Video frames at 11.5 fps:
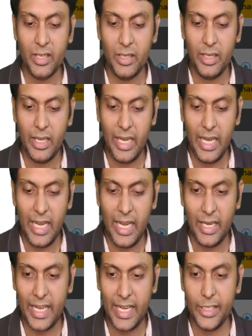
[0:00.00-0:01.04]
and I
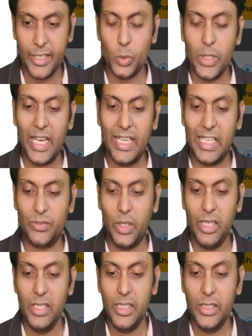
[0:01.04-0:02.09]
can do that as well.
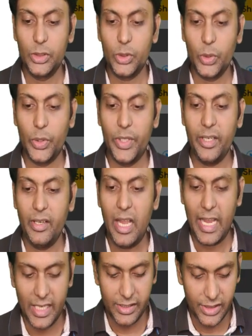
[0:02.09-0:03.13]
So here
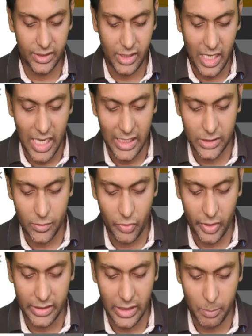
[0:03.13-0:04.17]
I can just ask, for
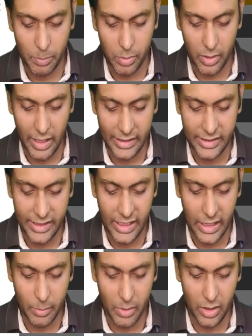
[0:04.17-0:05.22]
example,
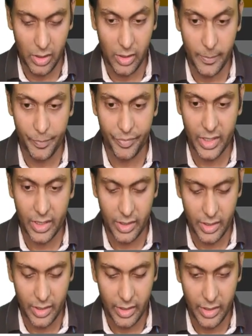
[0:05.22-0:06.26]
HTML
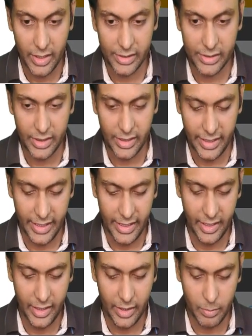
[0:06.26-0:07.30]
is a
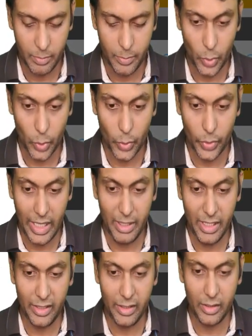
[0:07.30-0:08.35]
programming